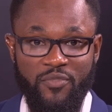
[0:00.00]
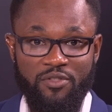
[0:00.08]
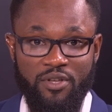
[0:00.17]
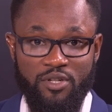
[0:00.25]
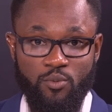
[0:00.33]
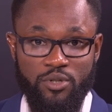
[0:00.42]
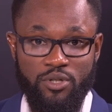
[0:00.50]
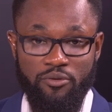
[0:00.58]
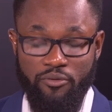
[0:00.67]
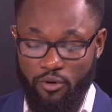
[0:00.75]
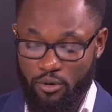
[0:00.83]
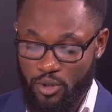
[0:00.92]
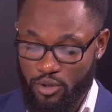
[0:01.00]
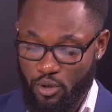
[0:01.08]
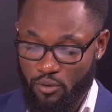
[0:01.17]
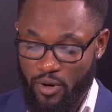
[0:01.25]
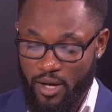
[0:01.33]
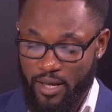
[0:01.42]
this was confirmed,
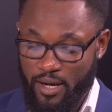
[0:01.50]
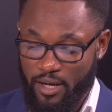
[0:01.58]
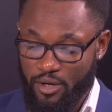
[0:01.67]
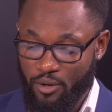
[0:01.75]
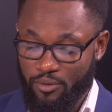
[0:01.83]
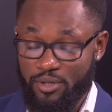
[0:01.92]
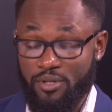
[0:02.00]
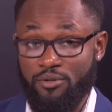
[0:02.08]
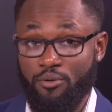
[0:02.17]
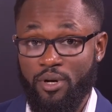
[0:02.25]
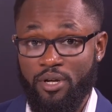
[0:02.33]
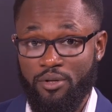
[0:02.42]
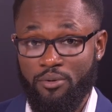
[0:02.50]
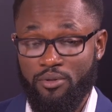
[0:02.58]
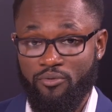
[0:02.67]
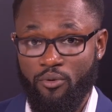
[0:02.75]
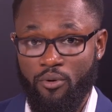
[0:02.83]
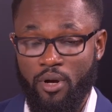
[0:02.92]
Jovan, and I know this is great news
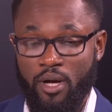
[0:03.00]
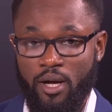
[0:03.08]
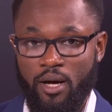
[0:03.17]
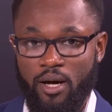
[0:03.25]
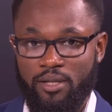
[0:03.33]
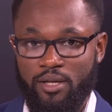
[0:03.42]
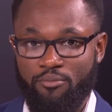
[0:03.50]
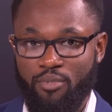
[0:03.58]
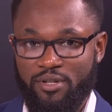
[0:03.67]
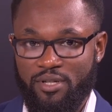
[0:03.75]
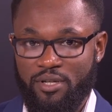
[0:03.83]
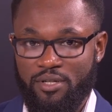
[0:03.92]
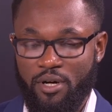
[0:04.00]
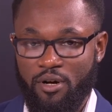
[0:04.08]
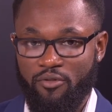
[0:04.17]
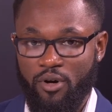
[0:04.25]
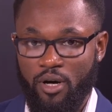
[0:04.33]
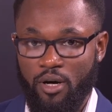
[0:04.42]
for the residents
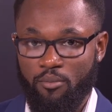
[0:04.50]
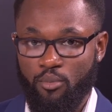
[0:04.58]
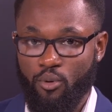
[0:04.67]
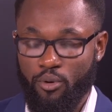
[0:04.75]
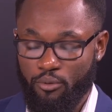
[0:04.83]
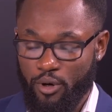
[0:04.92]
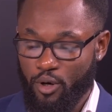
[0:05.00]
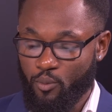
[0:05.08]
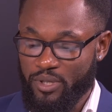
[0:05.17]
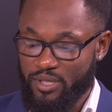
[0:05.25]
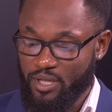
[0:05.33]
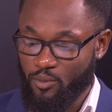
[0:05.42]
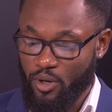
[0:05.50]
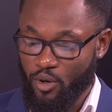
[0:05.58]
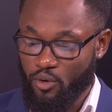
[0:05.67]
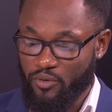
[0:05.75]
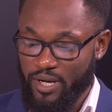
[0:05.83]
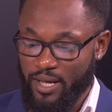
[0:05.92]
of Puerto Rico. We see where
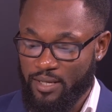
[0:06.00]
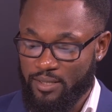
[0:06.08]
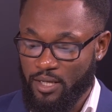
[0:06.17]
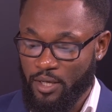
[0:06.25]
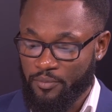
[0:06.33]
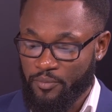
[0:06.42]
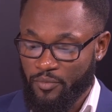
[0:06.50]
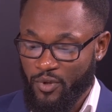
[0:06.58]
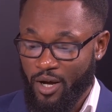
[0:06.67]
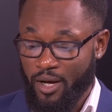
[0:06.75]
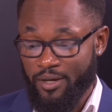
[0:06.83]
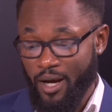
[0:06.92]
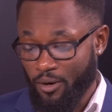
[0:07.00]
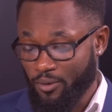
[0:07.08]
COVID has not